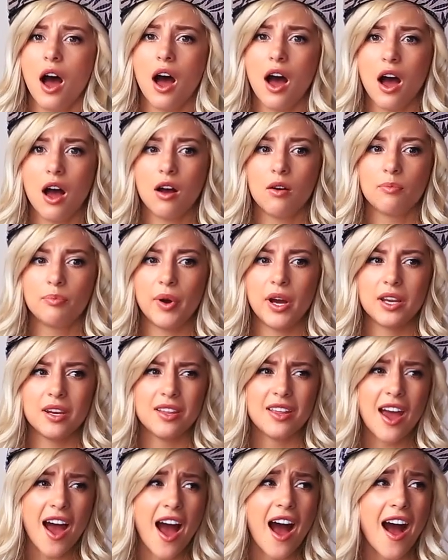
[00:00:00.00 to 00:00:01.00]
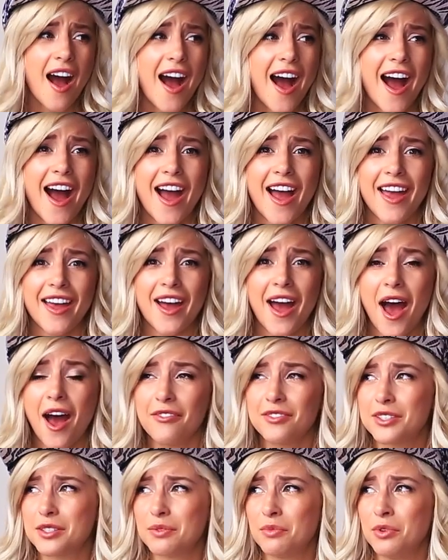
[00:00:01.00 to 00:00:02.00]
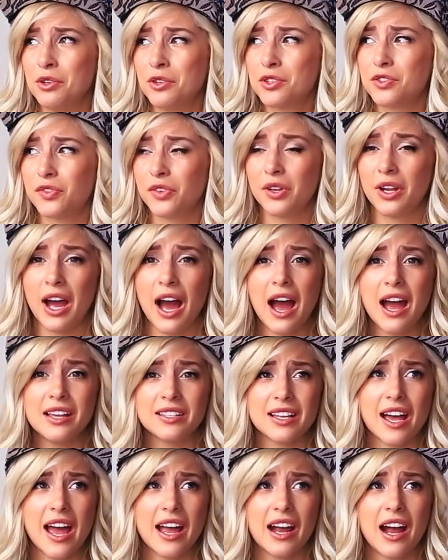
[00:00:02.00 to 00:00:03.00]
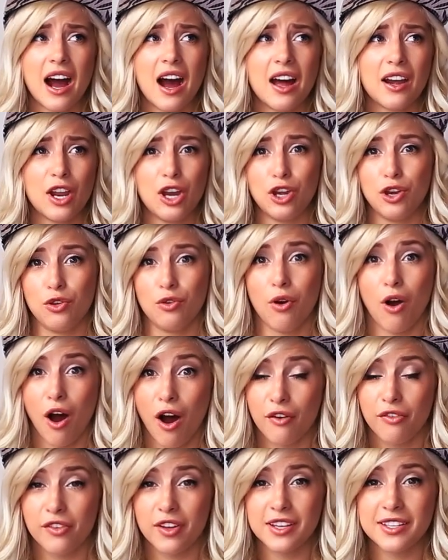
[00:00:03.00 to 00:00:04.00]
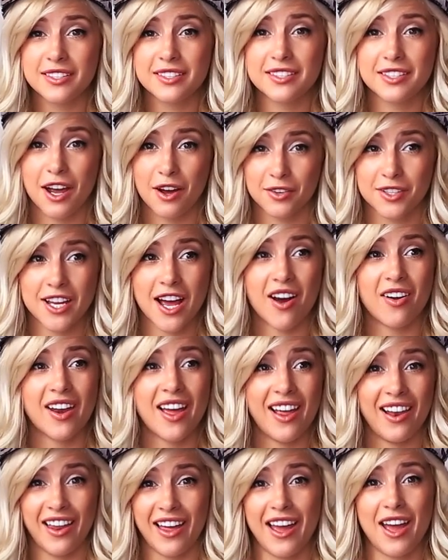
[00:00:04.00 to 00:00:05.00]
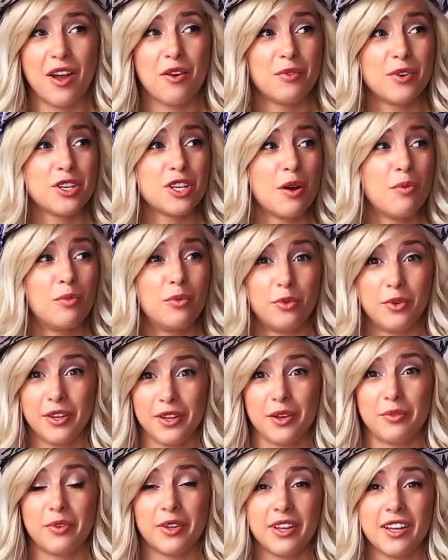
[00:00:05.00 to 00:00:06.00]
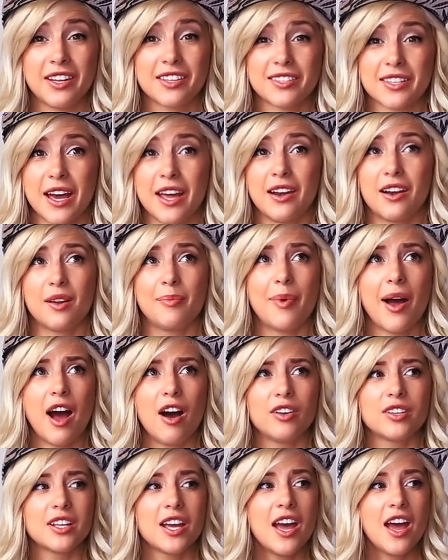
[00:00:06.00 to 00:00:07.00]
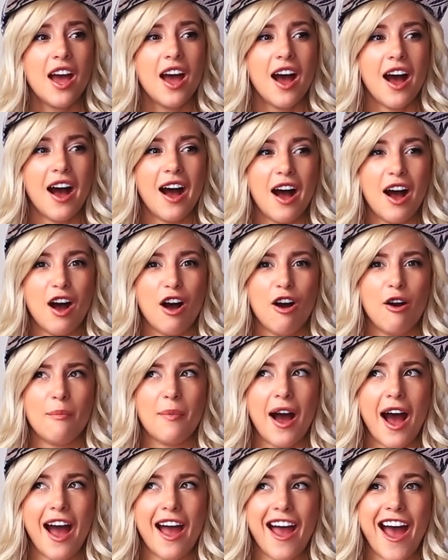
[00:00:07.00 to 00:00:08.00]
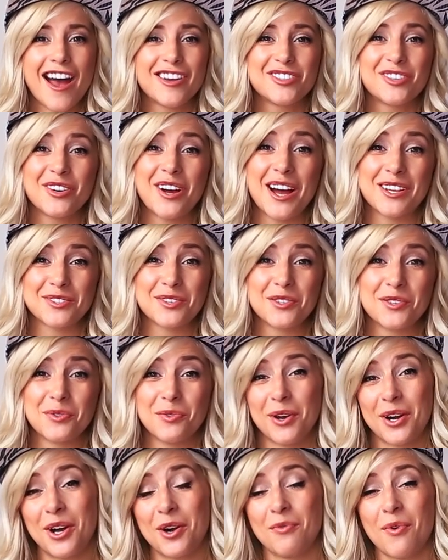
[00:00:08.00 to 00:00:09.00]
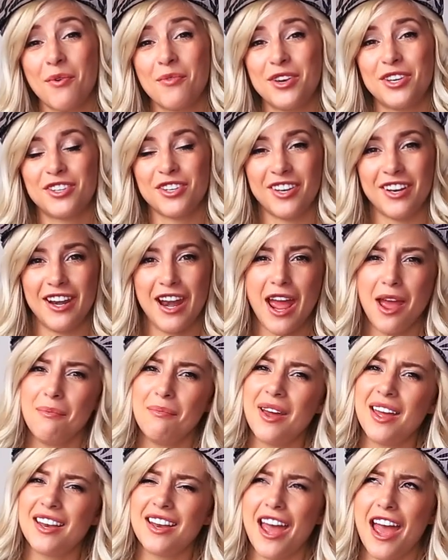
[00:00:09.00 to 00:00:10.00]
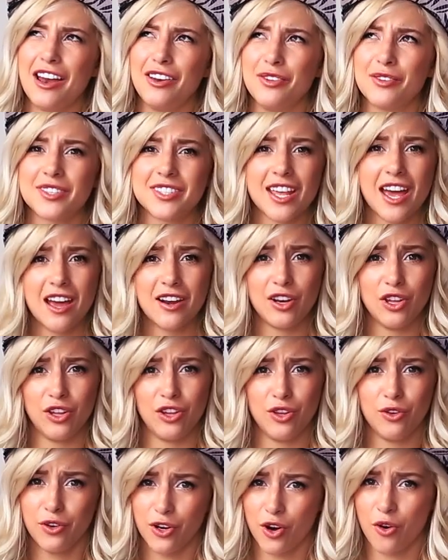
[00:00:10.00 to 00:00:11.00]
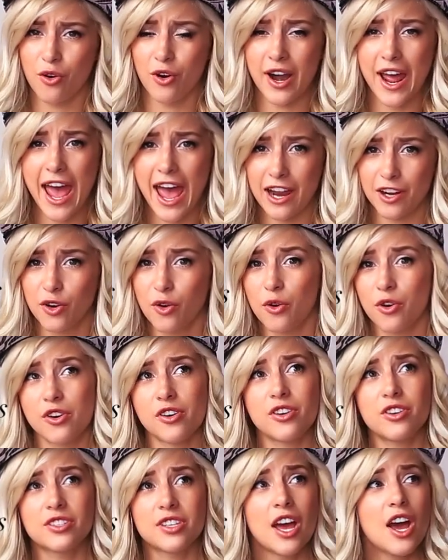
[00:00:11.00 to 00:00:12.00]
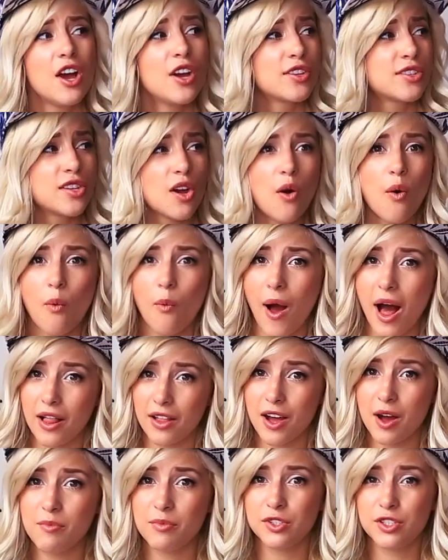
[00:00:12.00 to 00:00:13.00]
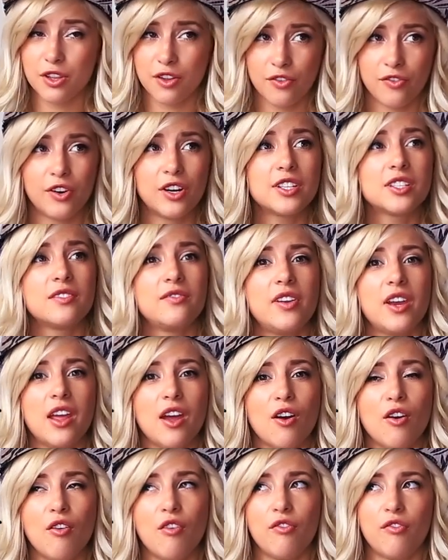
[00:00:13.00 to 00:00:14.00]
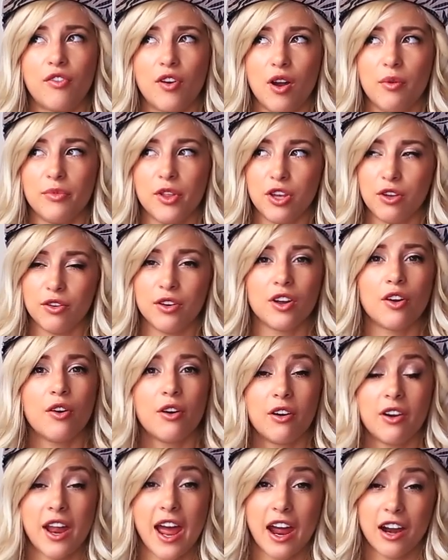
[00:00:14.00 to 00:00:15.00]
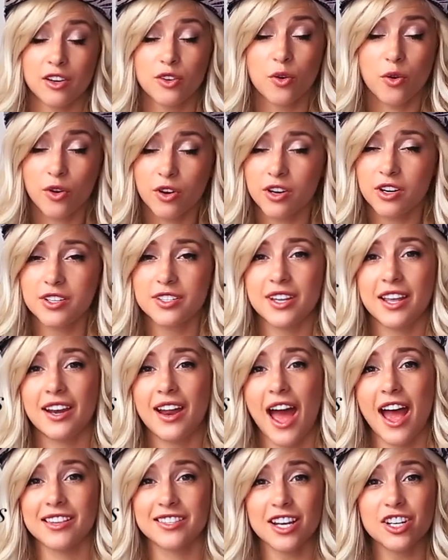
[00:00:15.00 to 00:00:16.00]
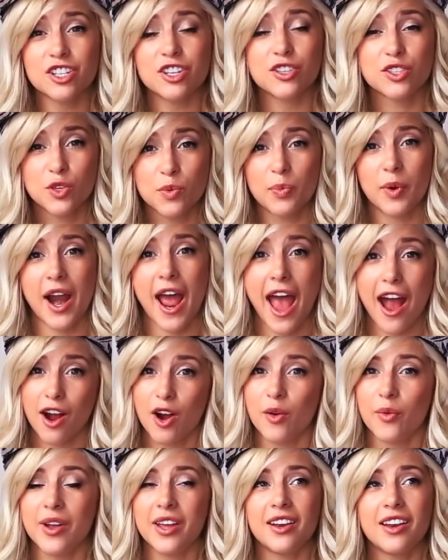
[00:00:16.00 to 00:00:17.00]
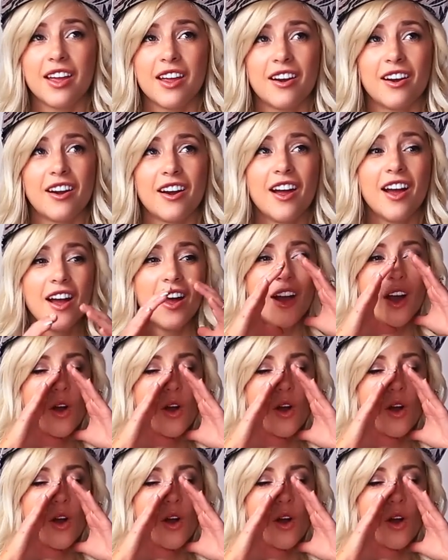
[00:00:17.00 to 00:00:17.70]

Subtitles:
But yeah, I have some news for you guys. I got a new office downtown LA, which I'm really, really excited about. I asked you guys on Twitter what we should name it, and you said Unicorn Headquarters. So welcome to the first video from the Unicorn Headquarters, and it's actually super echoey in here.